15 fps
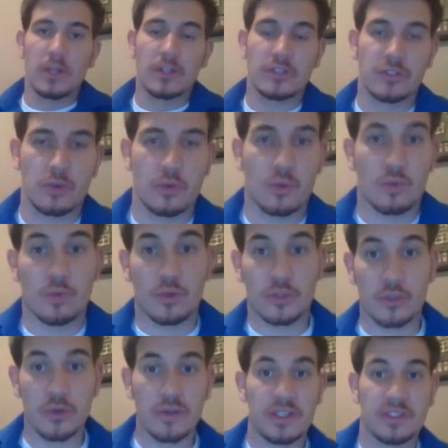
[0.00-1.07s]
So
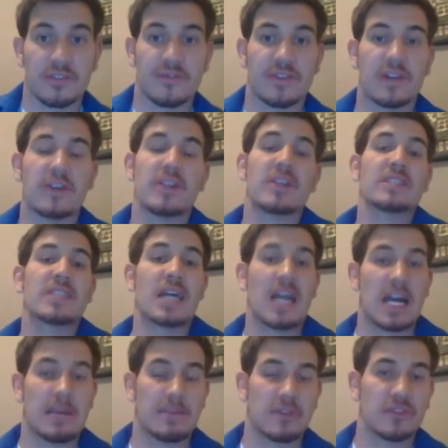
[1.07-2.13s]
recruiting is a very
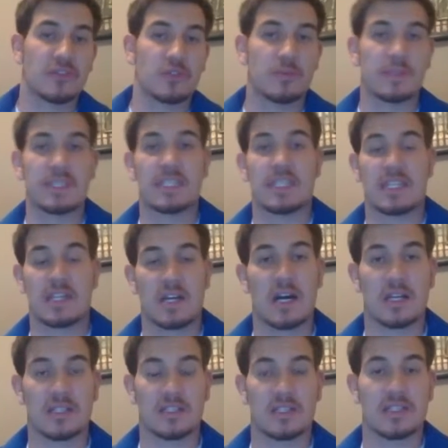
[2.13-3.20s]
time-consuming and
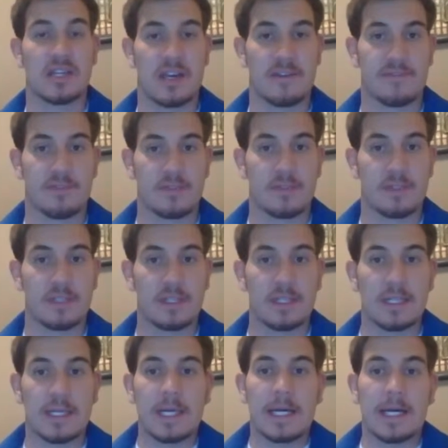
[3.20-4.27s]
costly
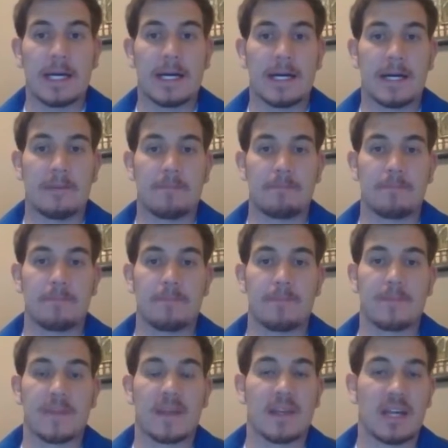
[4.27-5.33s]
effort.
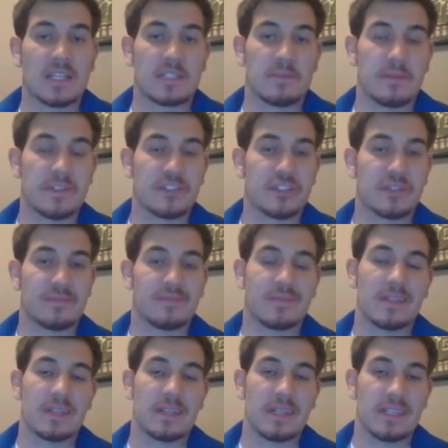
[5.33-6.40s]
Not to mention,
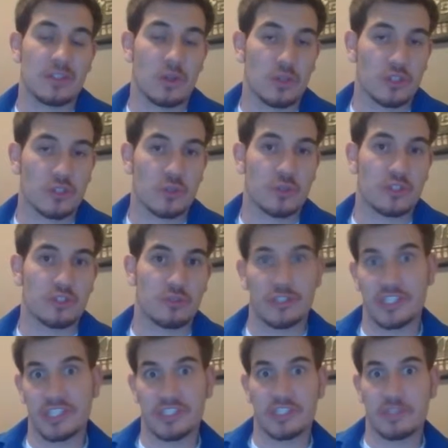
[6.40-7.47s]
it's also a
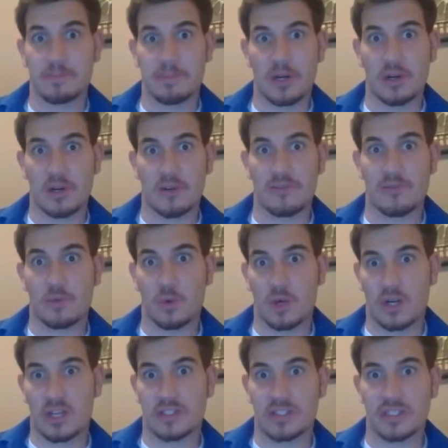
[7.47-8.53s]
strategic imperative for
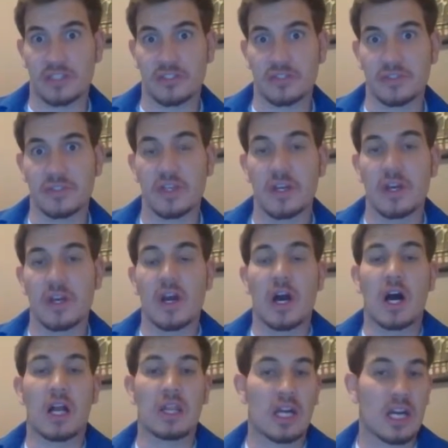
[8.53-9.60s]
organizations.
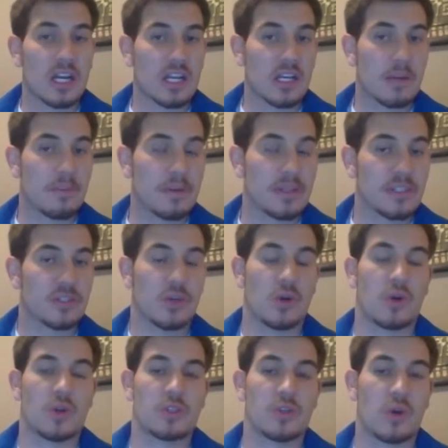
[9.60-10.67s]
A lot of companies
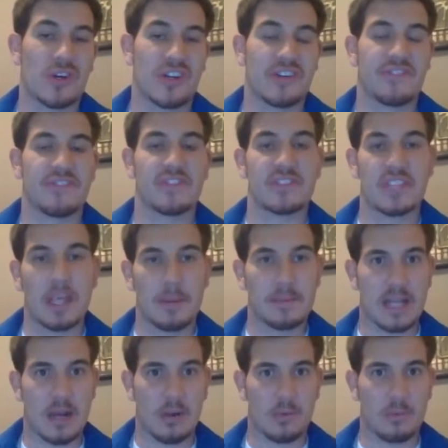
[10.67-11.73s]
are targeting the same
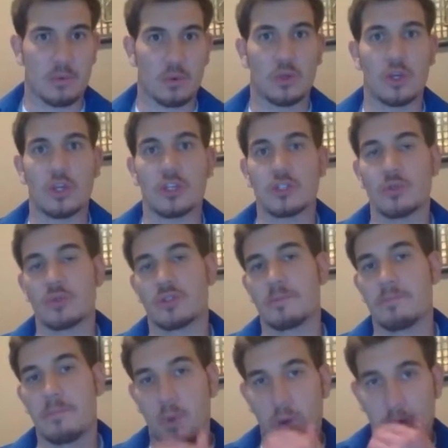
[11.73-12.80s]
talent pool, so it's
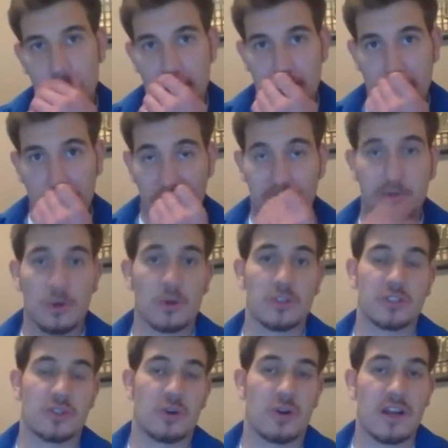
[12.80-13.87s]
important that we focus
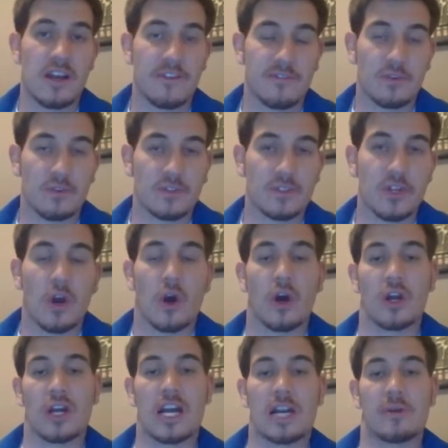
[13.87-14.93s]
our efforts on
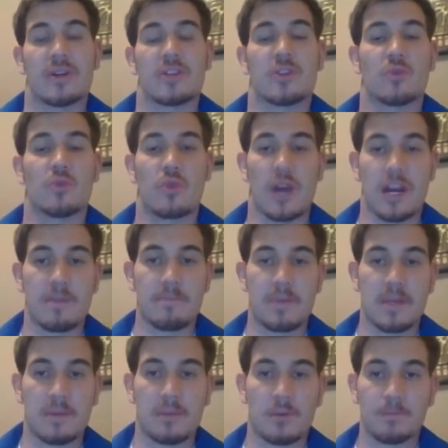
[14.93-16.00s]
hiring the right
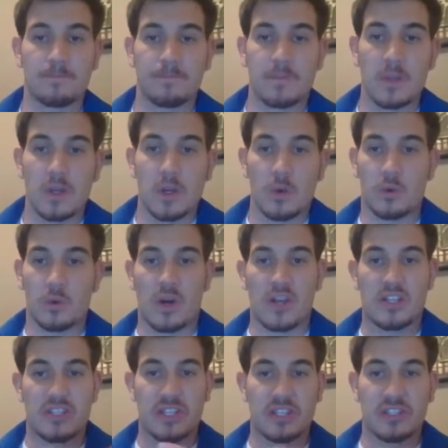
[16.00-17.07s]
people. When
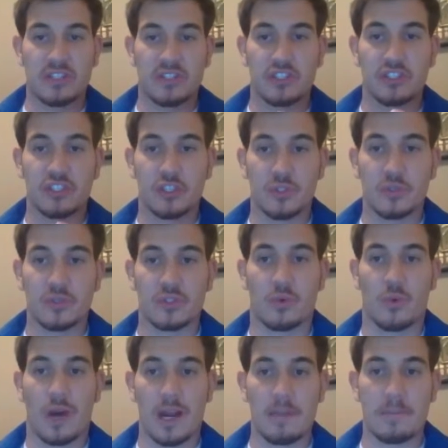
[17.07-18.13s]
organizations choose the
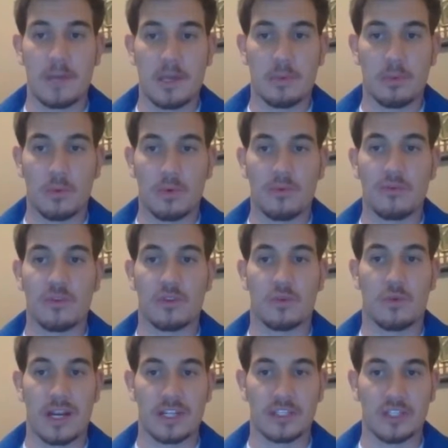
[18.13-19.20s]
right people for the
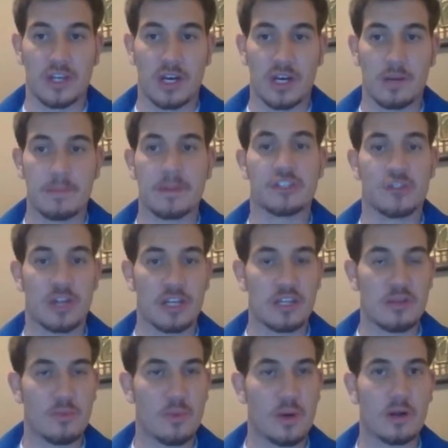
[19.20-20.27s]
right job and train
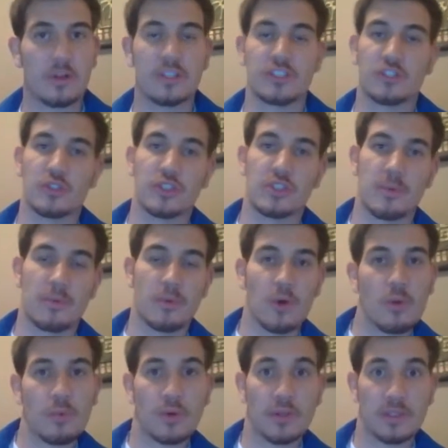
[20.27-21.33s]
them well and treat them
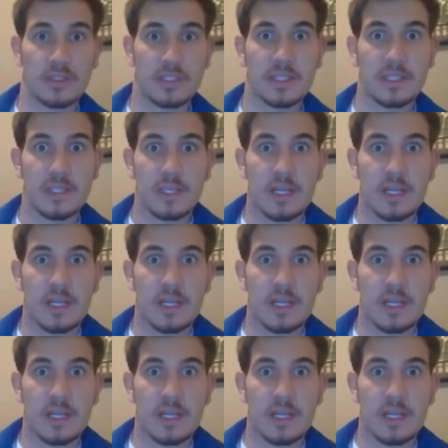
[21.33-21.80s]
appropriately,